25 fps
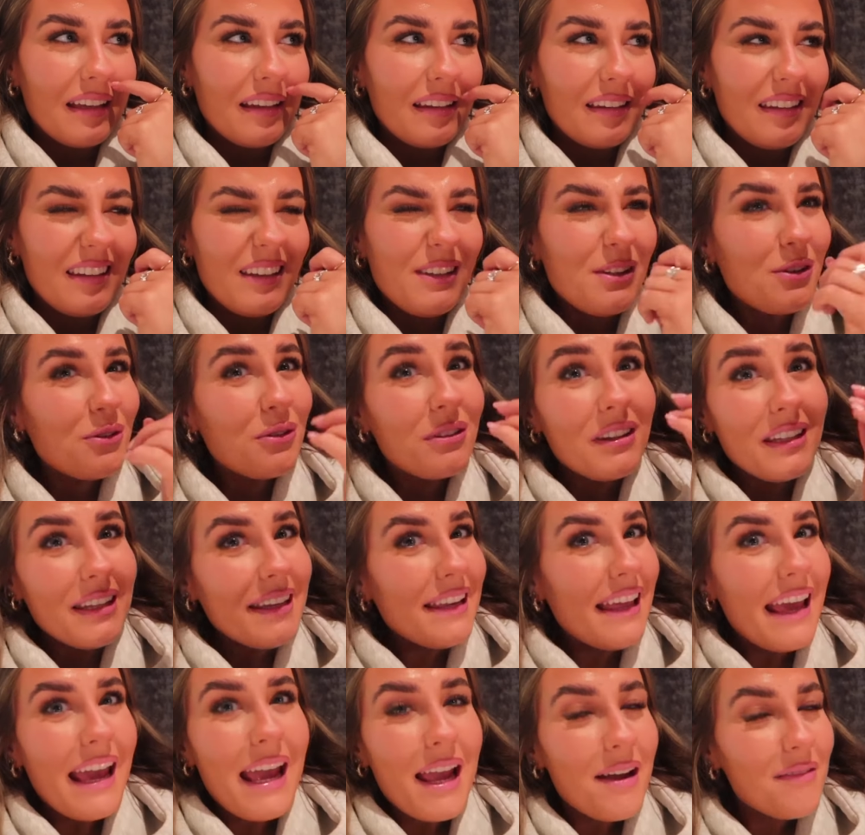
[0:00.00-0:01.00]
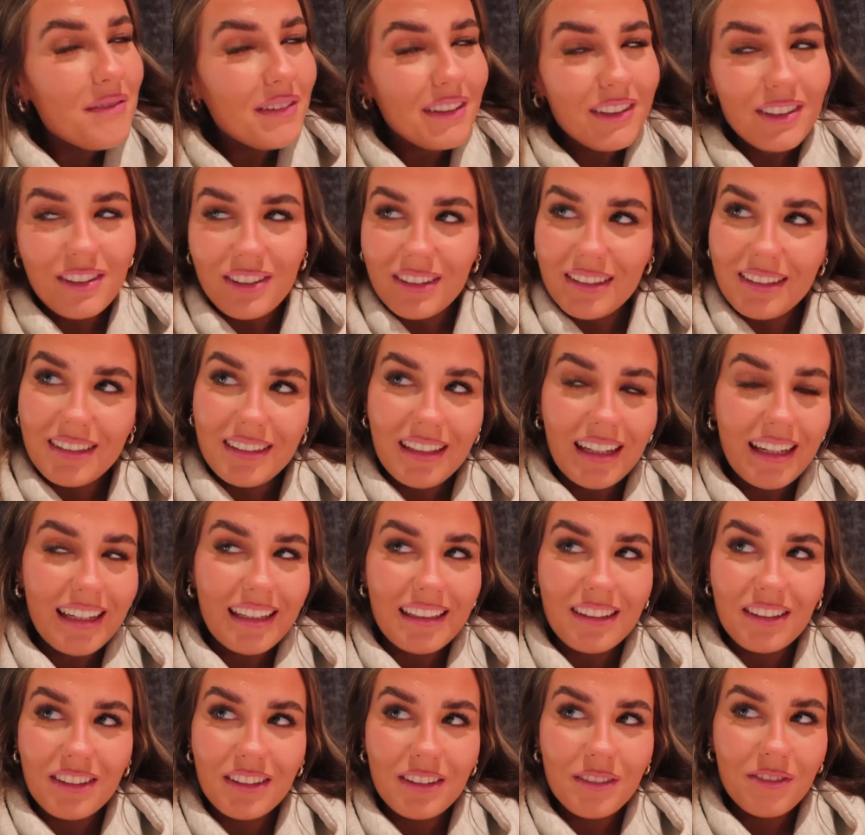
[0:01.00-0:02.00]
you know, the name is just
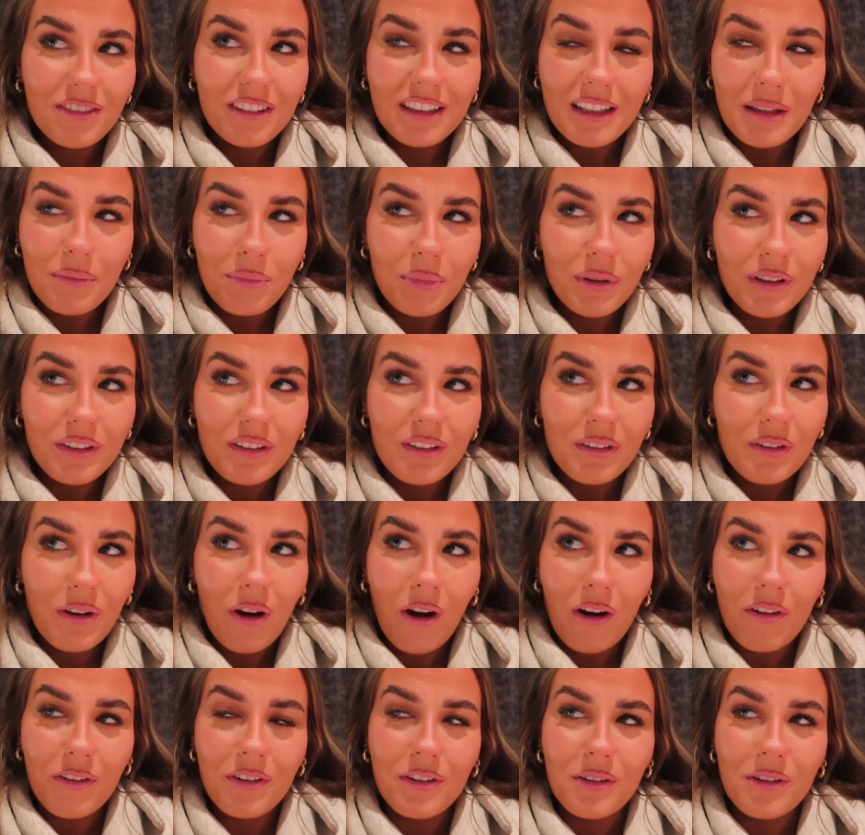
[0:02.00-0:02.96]
like, just really puts you off.